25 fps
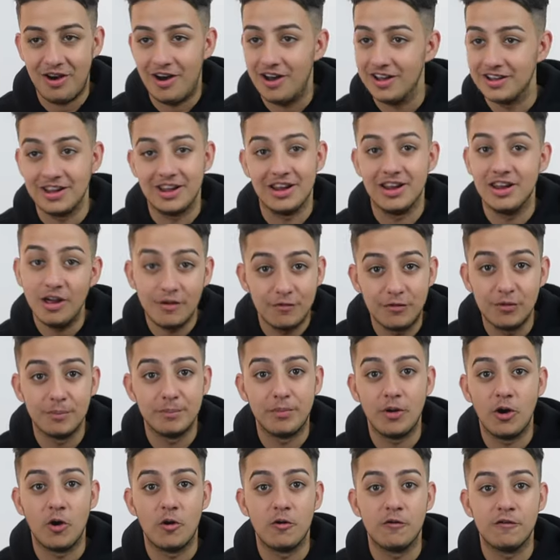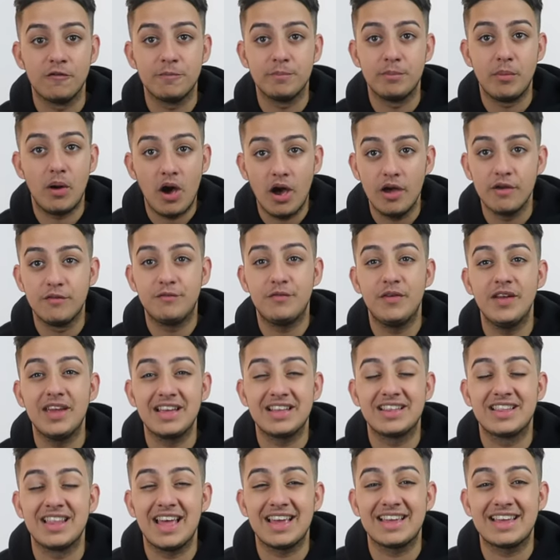and I love them both, but I
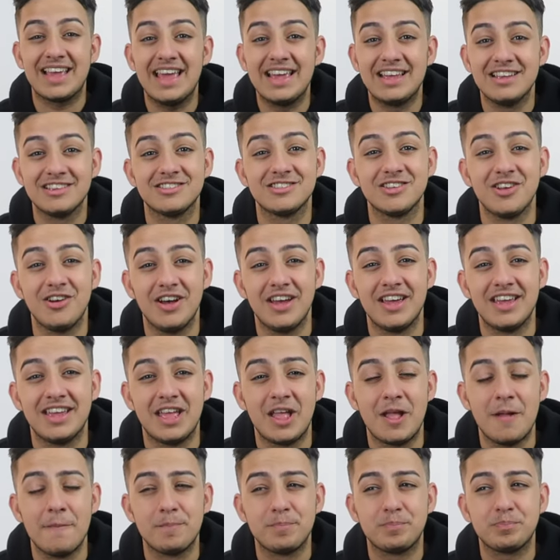think that KSI,